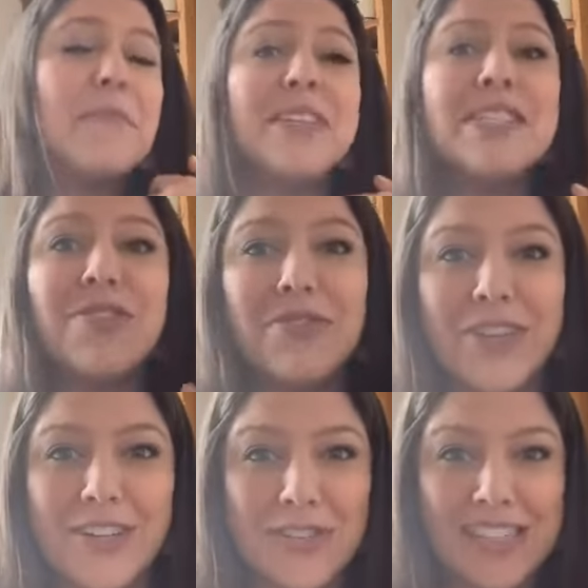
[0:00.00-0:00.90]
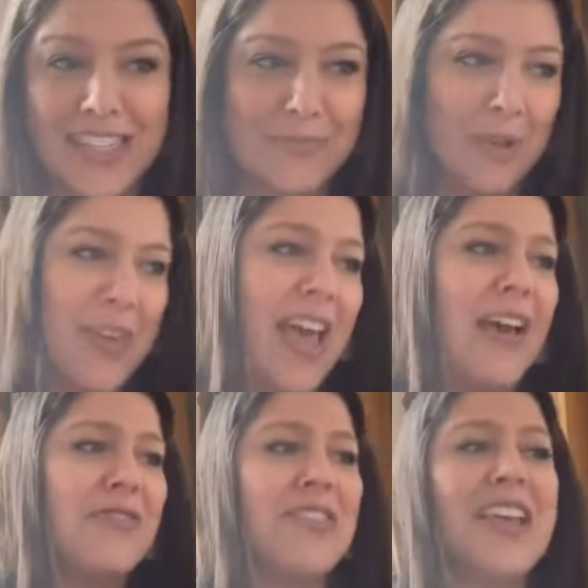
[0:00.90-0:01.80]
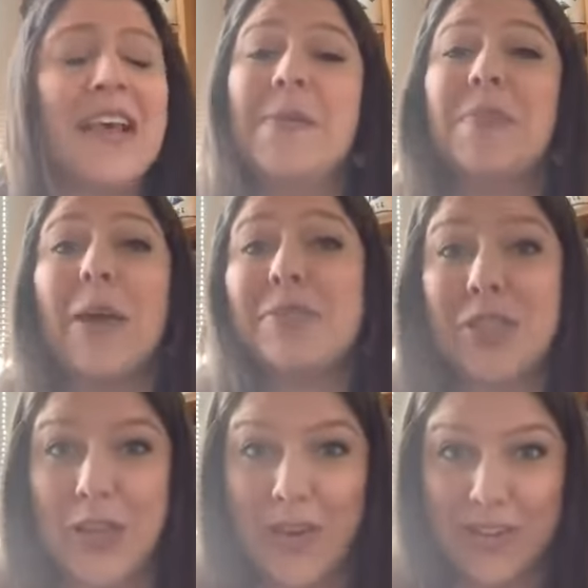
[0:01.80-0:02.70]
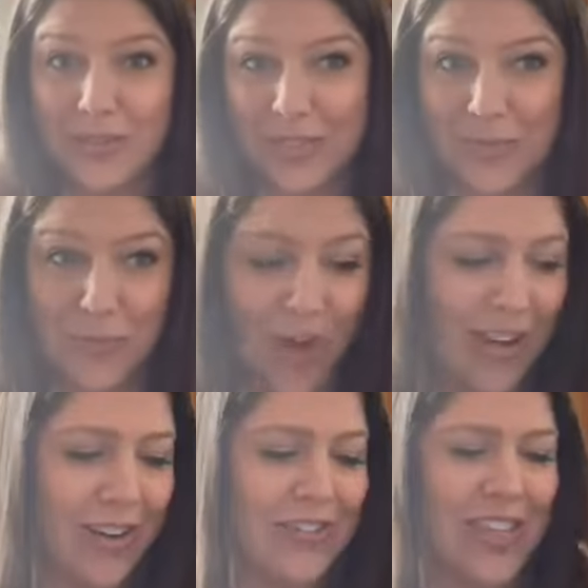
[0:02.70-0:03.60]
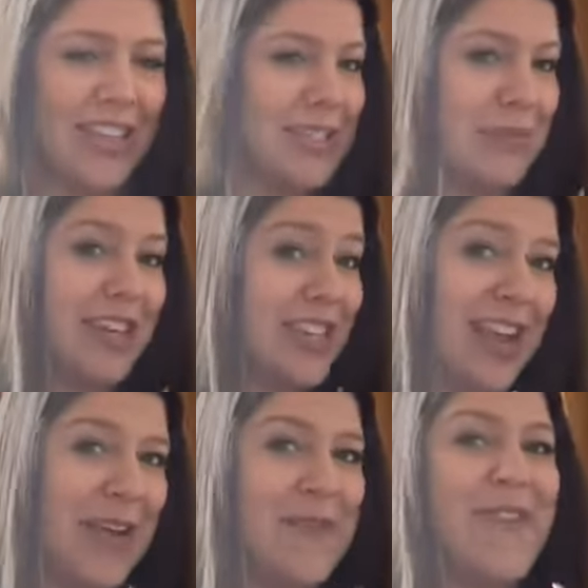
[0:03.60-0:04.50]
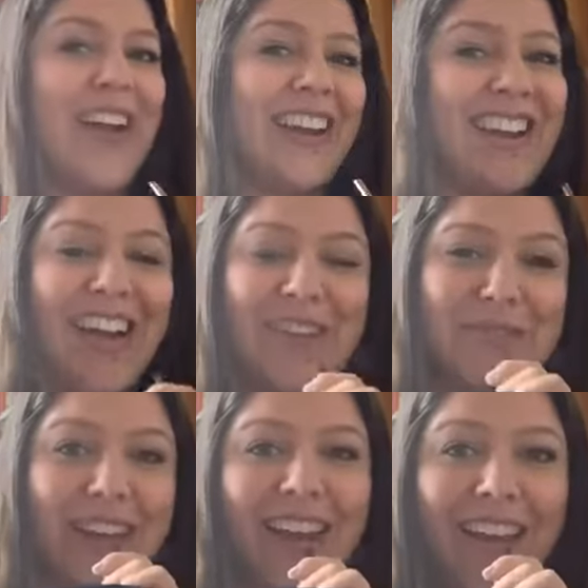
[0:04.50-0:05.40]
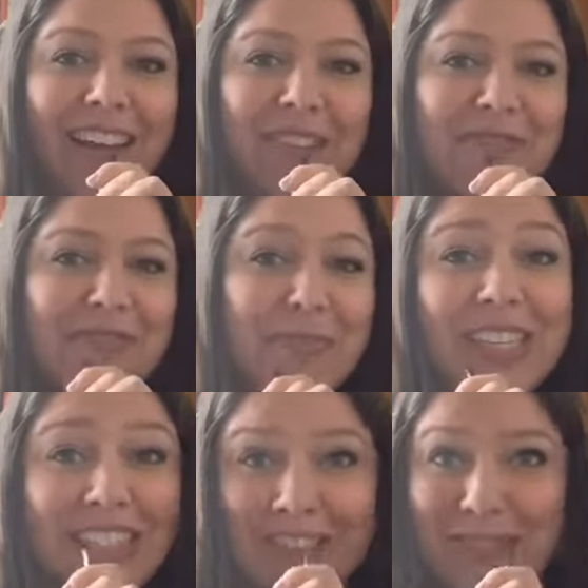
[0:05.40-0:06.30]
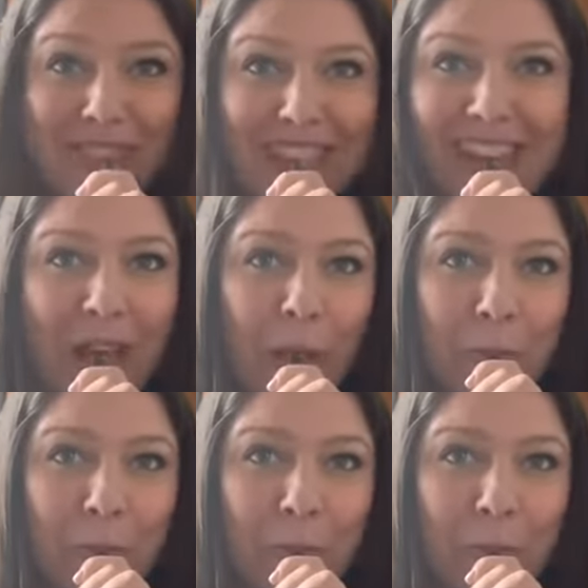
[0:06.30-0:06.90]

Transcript: Please feel free to drink tea on my behalf. I'm just gonna go ahead and drink some water. That's my jam right now, but please have some tea.